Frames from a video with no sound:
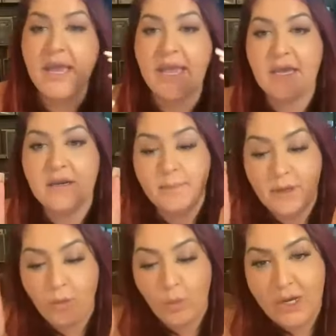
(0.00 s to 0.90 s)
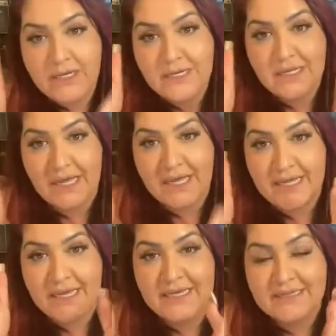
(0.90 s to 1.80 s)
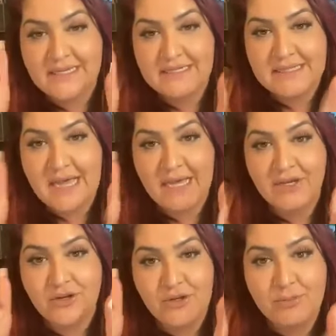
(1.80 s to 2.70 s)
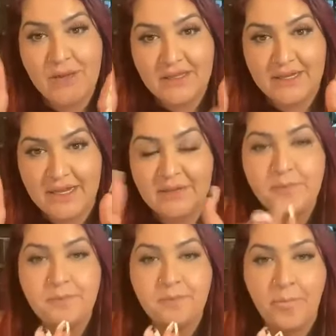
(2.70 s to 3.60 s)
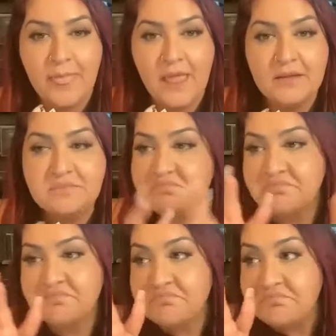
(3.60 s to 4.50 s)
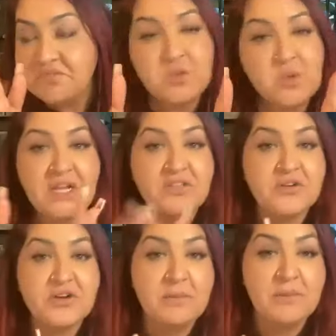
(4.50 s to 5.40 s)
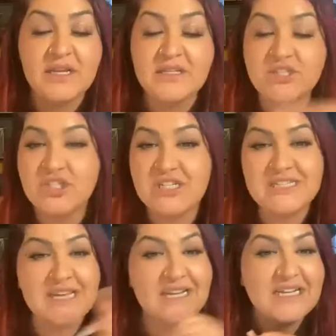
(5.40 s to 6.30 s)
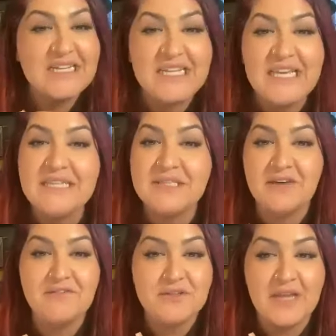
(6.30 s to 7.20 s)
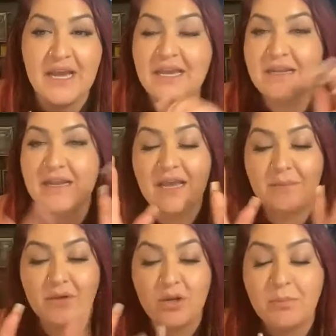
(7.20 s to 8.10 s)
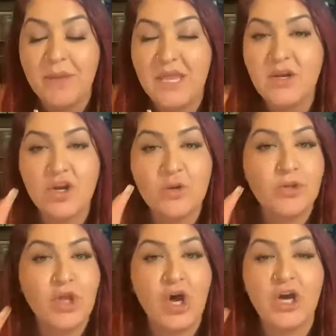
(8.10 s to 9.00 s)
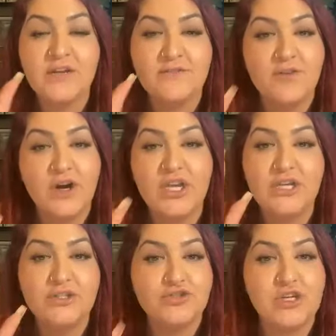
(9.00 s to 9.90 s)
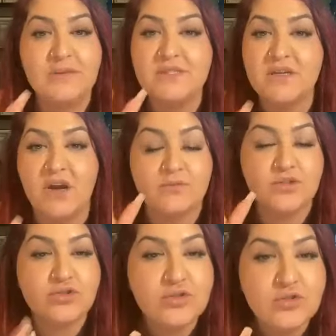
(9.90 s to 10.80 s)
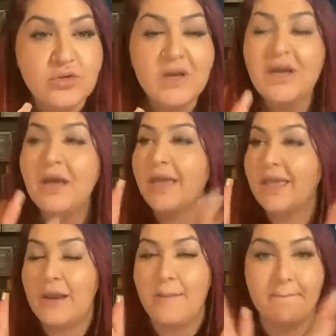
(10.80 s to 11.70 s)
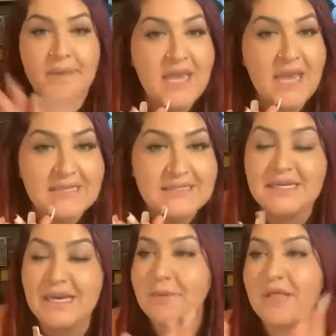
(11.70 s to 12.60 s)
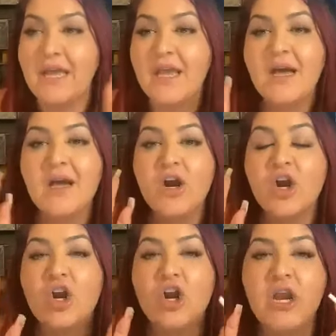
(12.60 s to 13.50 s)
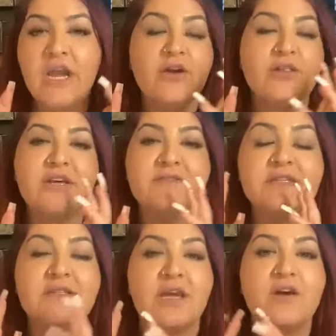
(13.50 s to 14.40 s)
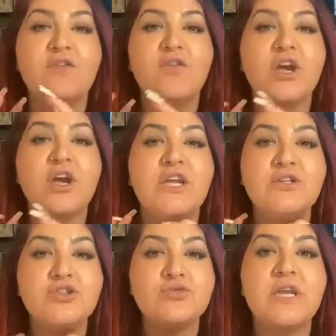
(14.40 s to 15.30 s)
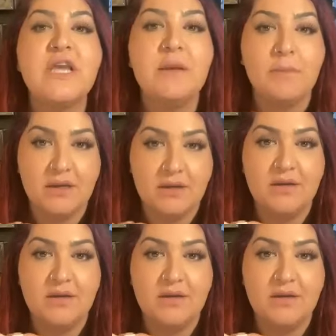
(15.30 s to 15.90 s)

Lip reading: And my one client that is higher eumelanin, 20-30 minutes, she's at a clean level 9. I'm going to make her blonde fucking dreams come true. Get a big ass tip. Like her hair lifted like a fucking dream,